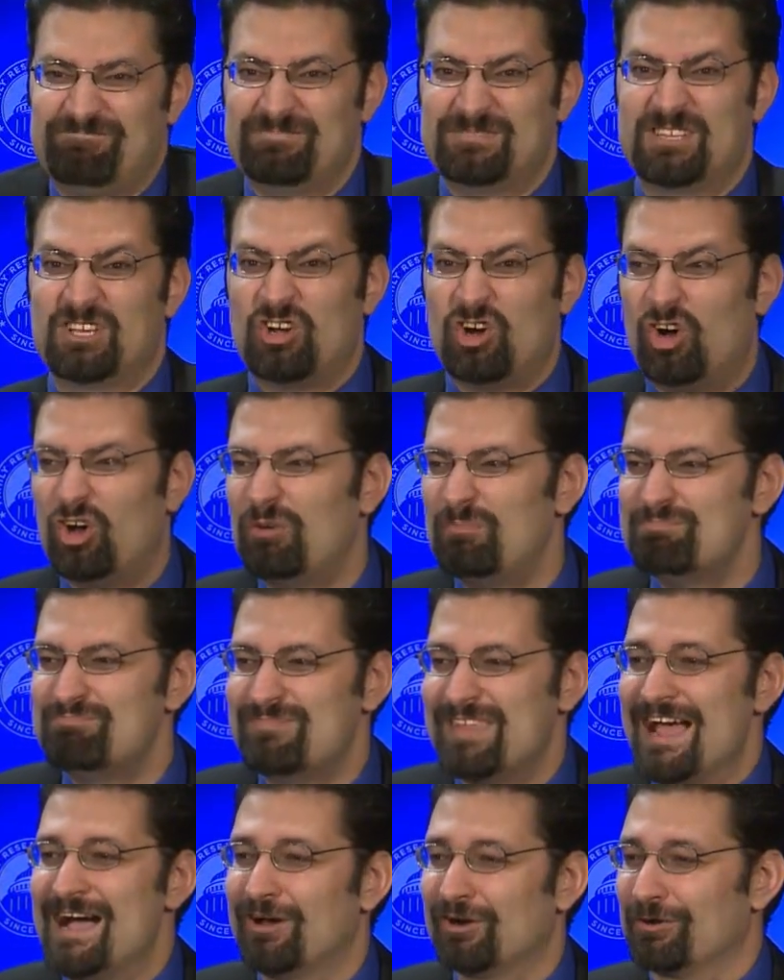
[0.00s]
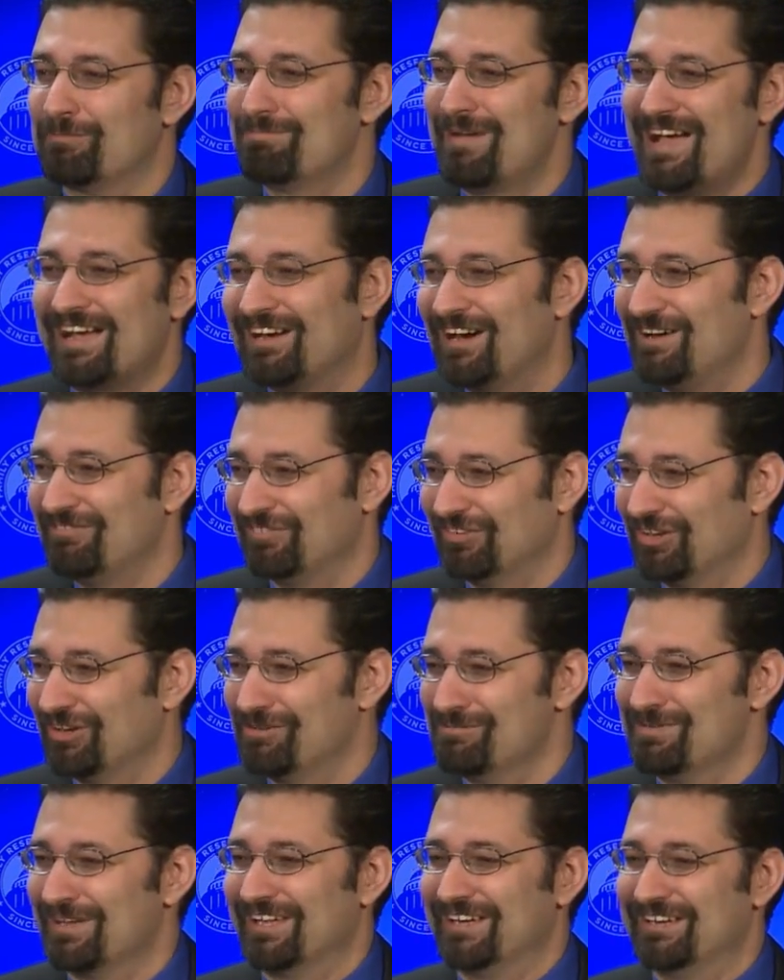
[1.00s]
calm down or back off a little
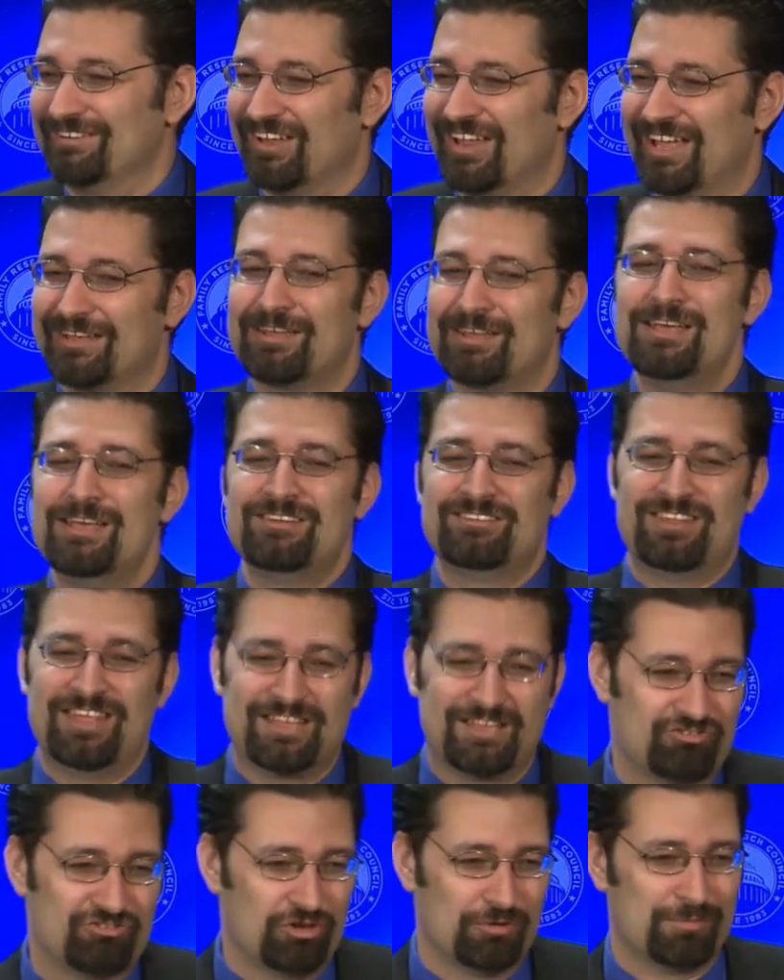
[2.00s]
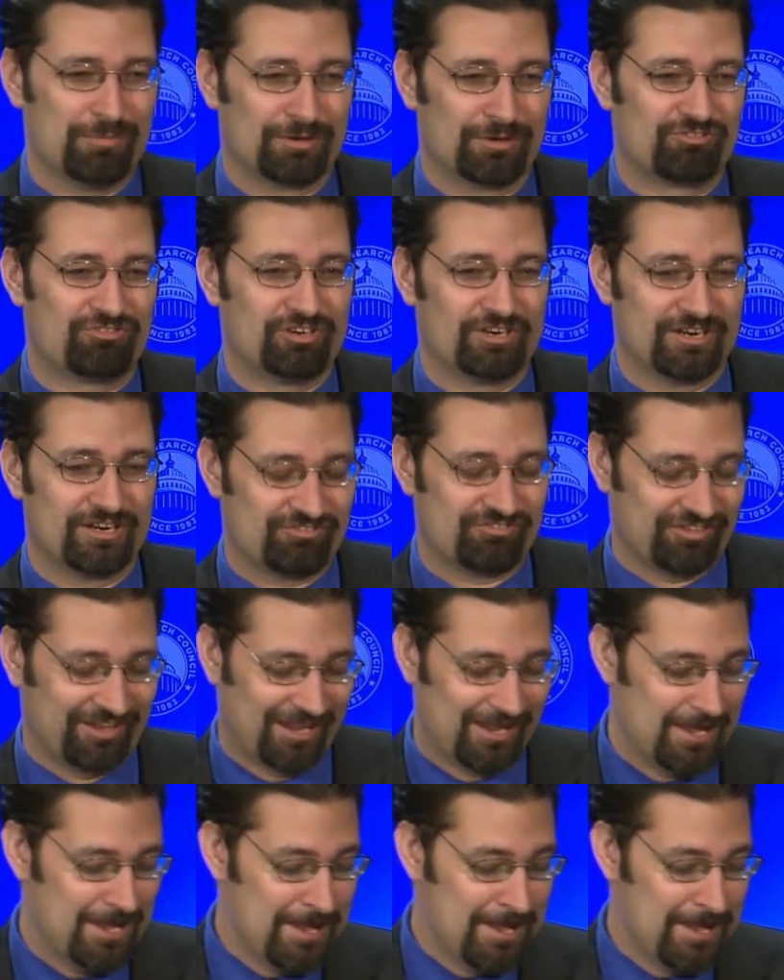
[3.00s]
bit and, like, take us a little bit more seriously.